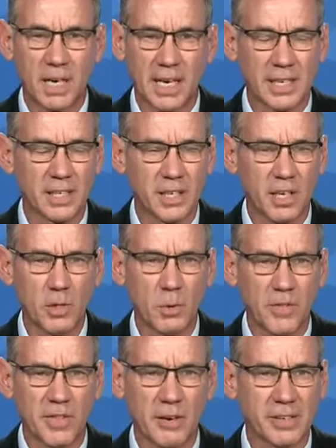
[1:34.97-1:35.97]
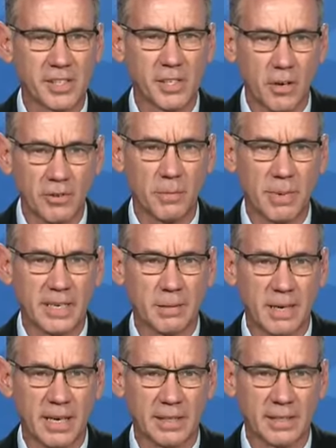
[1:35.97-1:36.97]
But I can tell you what there is no
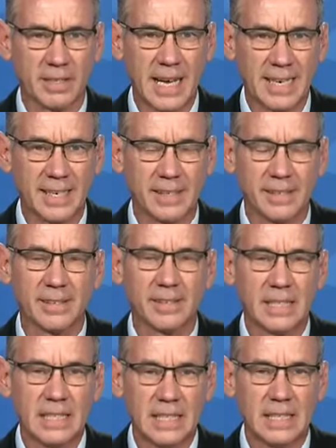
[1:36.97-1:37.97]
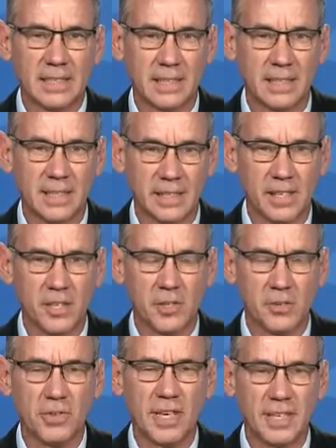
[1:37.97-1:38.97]
debate about, and that is that this
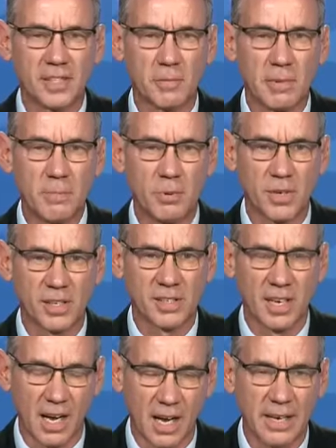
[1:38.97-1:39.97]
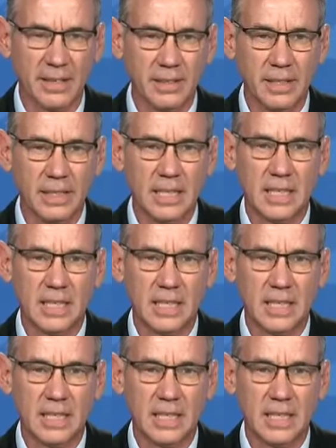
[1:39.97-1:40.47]
issue needs to be put aside,